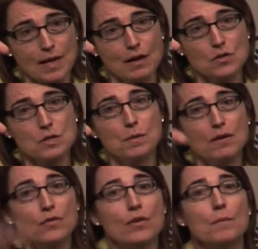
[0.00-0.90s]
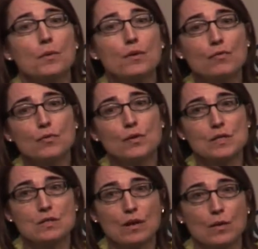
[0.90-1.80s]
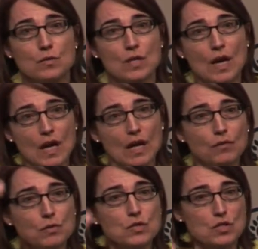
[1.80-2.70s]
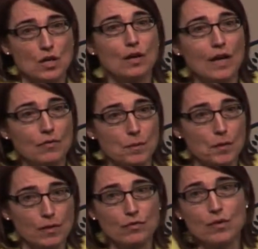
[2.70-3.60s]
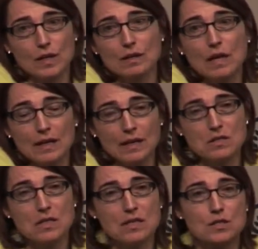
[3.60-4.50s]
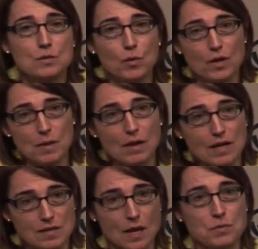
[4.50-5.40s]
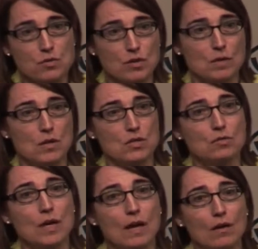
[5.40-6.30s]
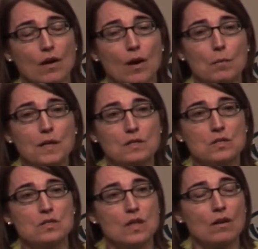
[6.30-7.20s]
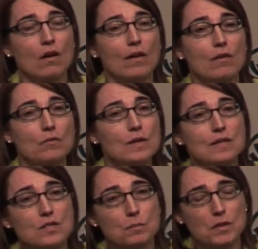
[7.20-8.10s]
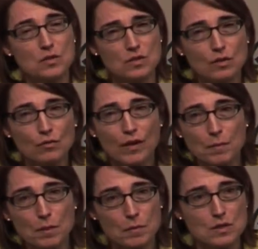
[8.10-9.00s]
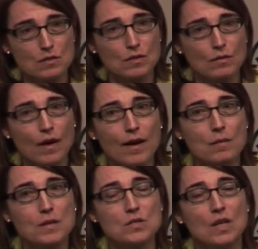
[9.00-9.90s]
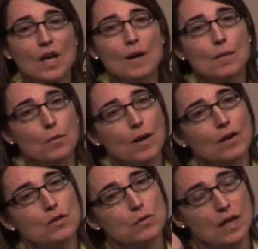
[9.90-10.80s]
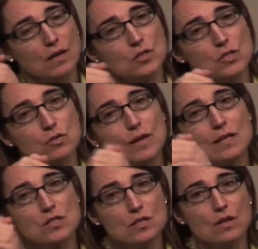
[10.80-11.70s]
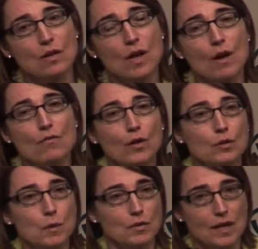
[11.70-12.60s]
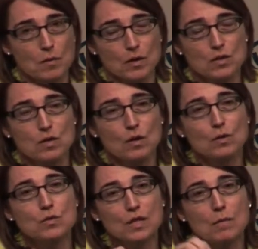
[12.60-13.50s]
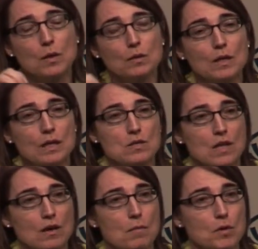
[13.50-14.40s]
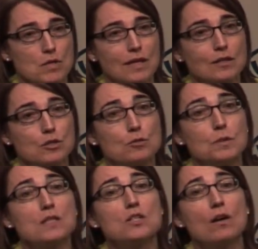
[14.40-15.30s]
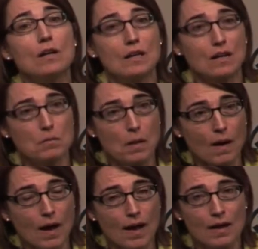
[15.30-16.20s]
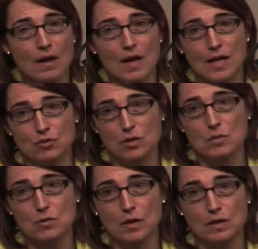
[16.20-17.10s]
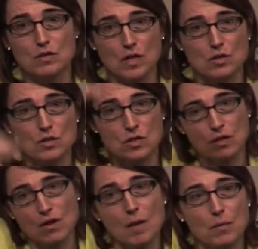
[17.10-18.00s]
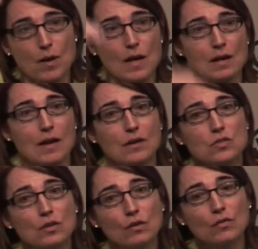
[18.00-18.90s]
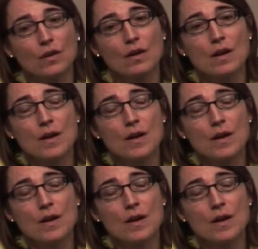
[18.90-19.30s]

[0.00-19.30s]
out to buffer and periphery zones, if you start at the periphery, again, to Nancy's point about as upstream as you can go, places that are at risk but are still very permissive environments, but where you can trace the vulnerable networks, those communities that are most likely to be targeted by extremist organizations that are operating next over,